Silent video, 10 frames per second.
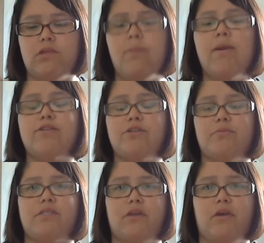About 2
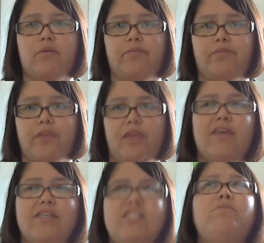months ago.
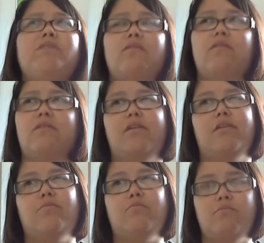
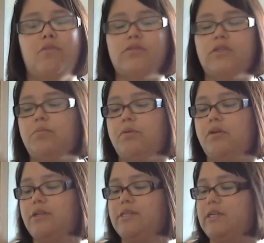Most of the
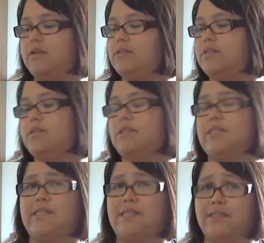printed details
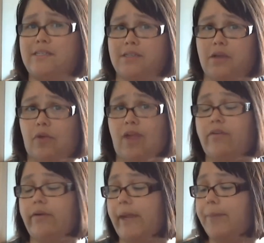is on
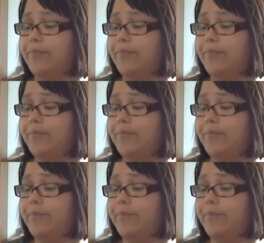Ravelry.